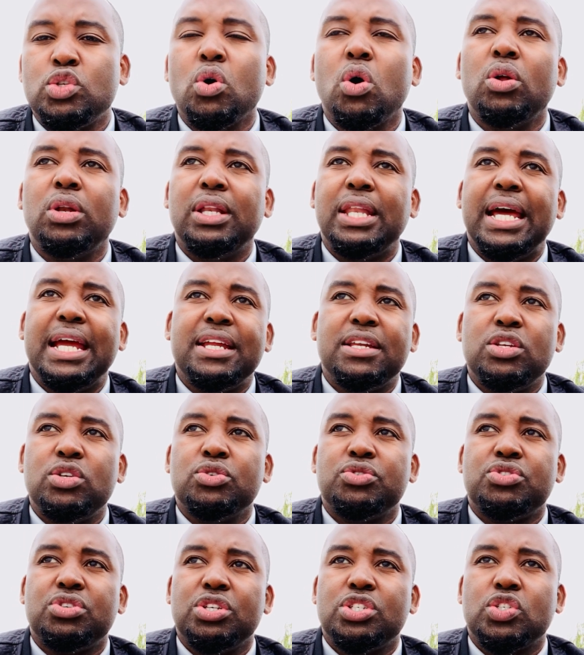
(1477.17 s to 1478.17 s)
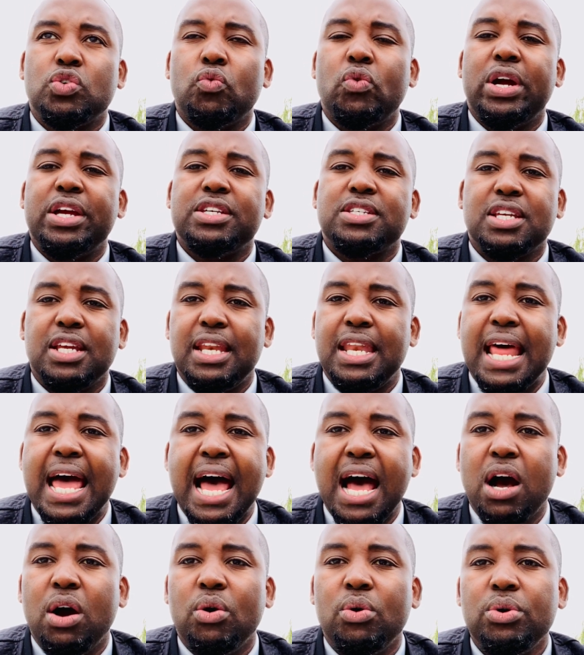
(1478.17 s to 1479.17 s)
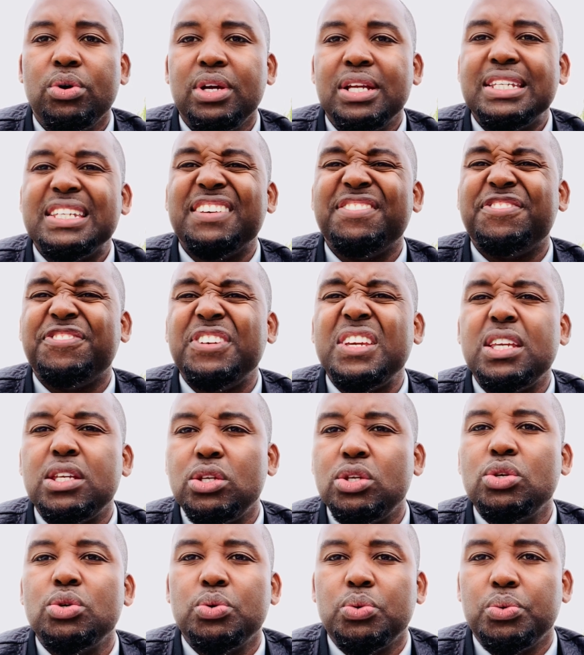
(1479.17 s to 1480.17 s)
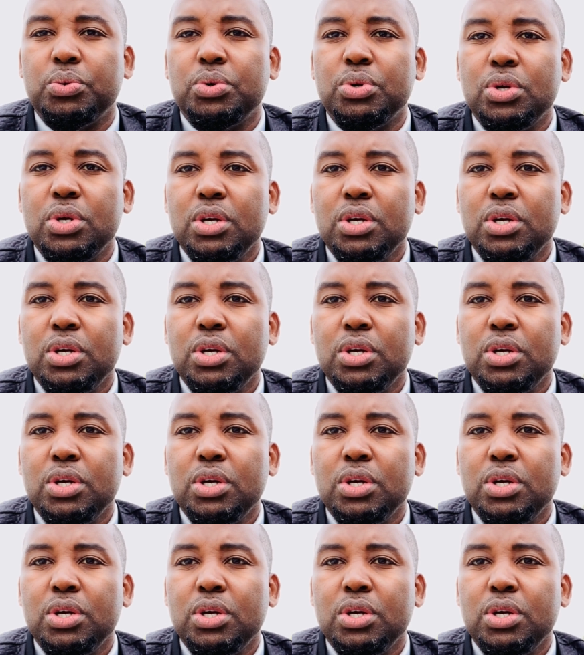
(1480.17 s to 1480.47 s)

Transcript: Don't let your situation now defeat you.